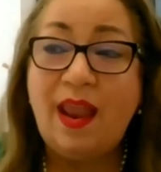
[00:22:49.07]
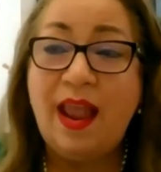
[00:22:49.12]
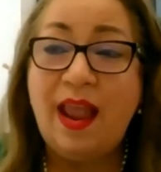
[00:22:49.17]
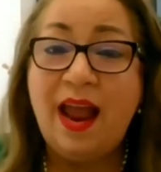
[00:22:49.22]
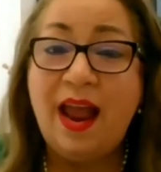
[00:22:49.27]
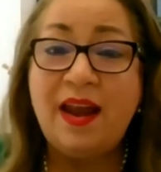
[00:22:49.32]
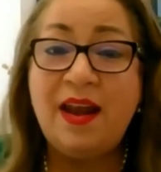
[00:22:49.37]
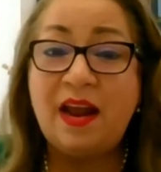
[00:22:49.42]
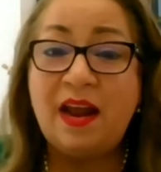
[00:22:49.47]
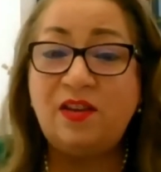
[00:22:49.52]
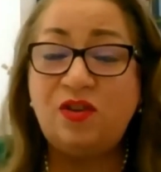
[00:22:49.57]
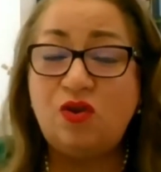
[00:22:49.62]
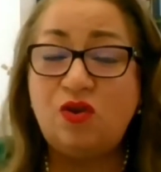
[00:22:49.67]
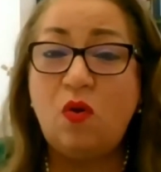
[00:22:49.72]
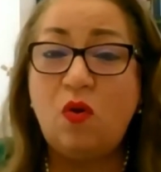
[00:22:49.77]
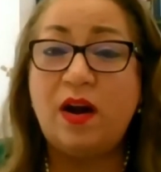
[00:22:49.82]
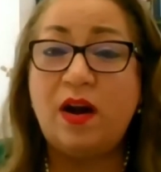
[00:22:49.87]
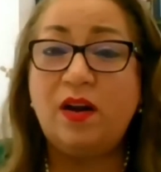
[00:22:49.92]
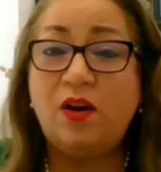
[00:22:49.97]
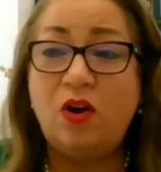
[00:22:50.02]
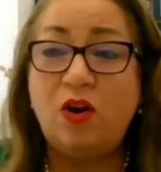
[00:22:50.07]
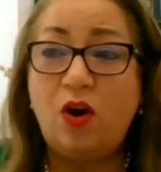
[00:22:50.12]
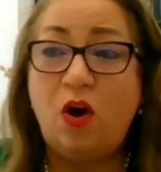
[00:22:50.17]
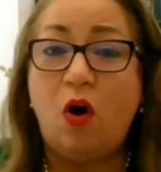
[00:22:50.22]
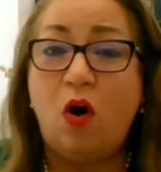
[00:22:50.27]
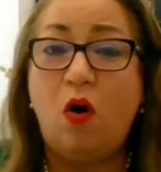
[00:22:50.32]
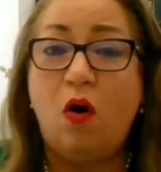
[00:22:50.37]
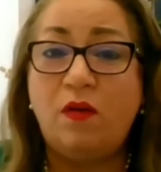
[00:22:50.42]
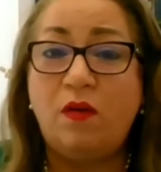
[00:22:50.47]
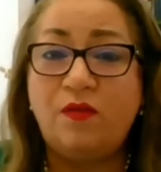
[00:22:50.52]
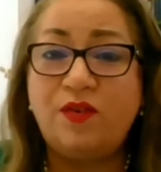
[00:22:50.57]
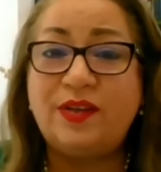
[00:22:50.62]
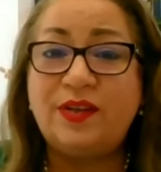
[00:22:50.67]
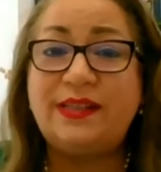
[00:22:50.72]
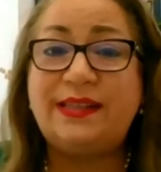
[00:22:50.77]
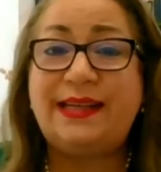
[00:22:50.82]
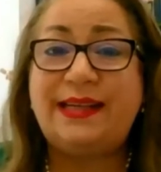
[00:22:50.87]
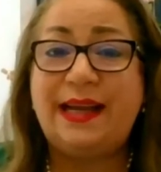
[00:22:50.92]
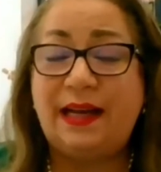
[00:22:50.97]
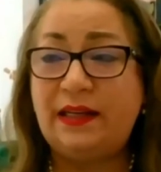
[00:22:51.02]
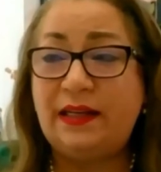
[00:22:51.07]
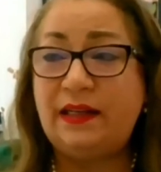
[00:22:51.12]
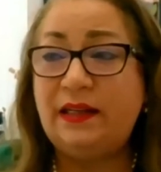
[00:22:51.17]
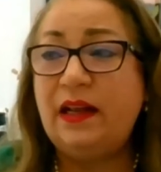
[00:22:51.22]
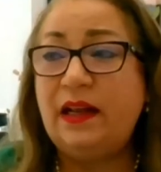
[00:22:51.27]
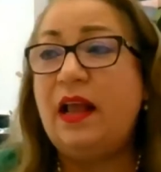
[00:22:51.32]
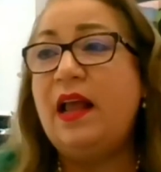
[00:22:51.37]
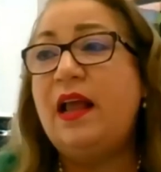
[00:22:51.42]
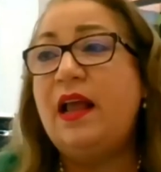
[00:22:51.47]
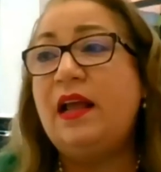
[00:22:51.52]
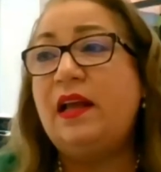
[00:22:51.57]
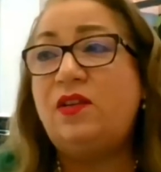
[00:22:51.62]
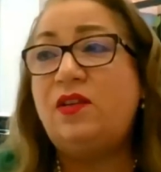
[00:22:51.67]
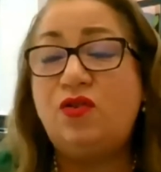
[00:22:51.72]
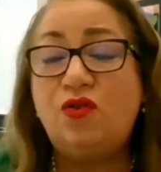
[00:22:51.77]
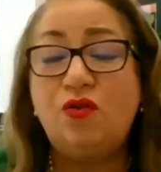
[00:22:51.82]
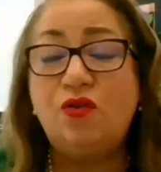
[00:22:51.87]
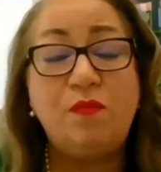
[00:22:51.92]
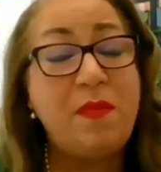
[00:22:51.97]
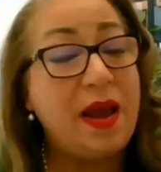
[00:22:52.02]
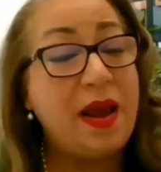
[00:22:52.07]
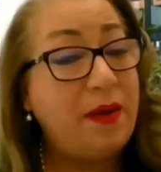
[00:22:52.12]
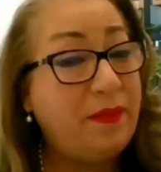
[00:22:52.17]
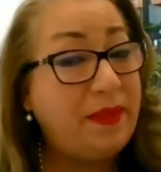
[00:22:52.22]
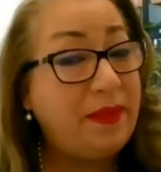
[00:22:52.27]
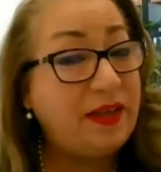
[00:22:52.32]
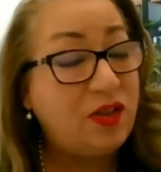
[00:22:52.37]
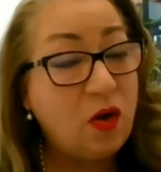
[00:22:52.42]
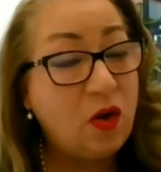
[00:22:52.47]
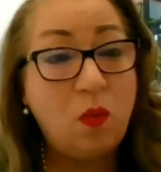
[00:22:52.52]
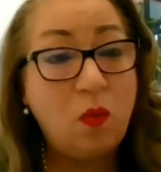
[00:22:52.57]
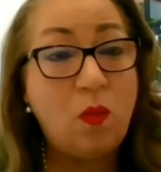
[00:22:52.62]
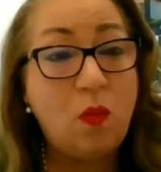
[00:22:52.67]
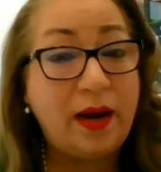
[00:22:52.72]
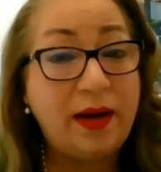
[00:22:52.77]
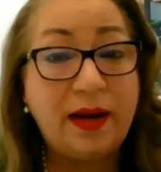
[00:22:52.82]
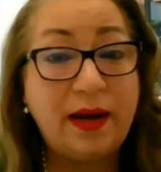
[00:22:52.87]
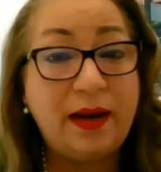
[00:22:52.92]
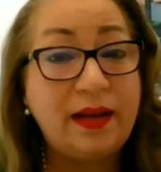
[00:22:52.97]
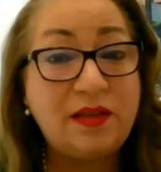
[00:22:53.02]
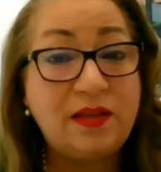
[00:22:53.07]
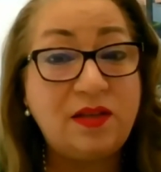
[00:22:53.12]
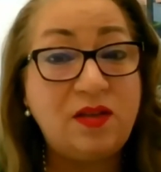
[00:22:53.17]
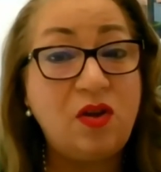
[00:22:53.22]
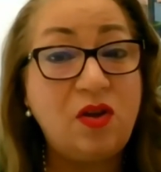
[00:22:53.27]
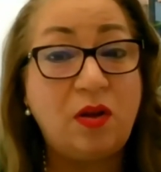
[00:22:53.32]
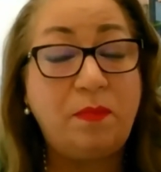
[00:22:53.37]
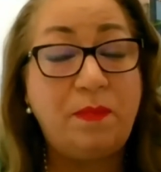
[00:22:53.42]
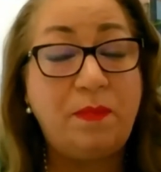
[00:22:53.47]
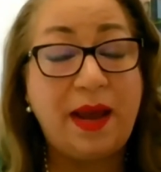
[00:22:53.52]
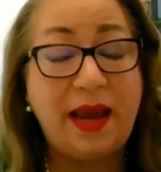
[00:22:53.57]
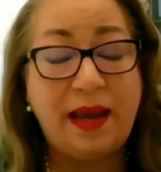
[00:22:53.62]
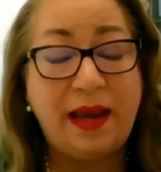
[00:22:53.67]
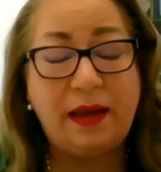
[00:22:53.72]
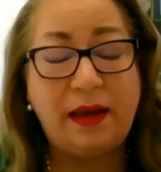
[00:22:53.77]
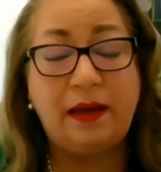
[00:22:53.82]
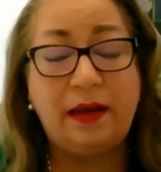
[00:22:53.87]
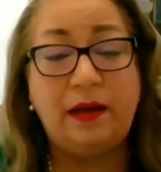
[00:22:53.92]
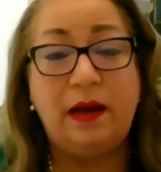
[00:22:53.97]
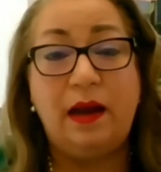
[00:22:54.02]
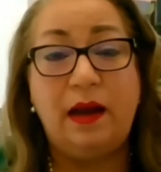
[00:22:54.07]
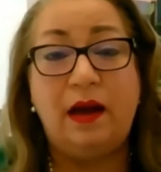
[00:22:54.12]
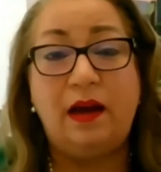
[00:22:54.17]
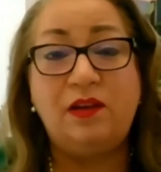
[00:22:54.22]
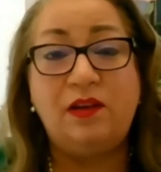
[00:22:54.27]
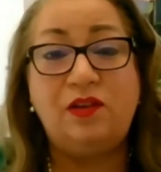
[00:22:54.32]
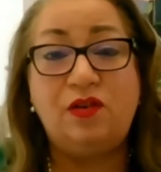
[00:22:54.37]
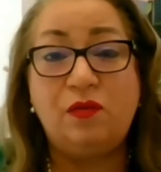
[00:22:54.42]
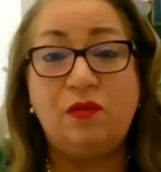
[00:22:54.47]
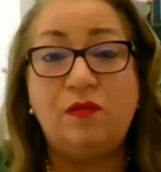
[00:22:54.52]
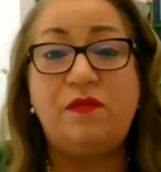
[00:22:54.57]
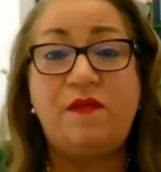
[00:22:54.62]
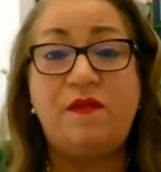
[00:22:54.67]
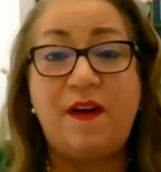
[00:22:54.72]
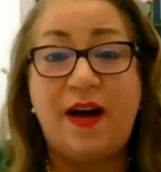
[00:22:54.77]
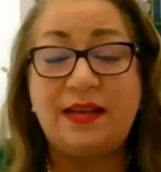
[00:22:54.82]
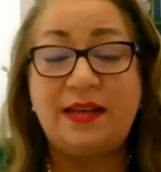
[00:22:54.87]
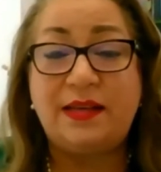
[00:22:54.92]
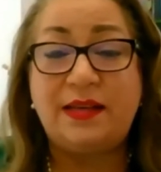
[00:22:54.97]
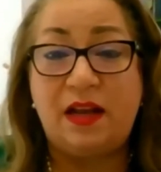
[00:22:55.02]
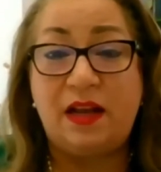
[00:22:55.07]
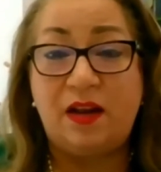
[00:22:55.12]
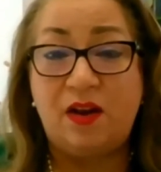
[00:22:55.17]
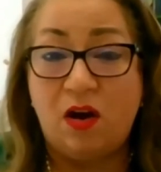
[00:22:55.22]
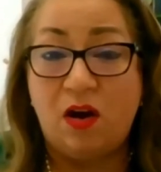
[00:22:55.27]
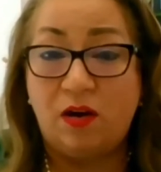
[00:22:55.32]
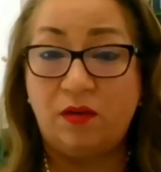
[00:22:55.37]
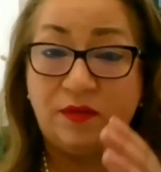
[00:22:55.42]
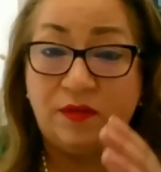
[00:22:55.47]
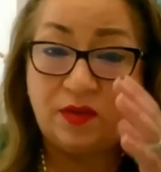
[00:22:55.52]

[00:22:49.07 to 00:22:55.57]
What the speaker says: and you are not overselling to maybe someone that is not paying you fast enough.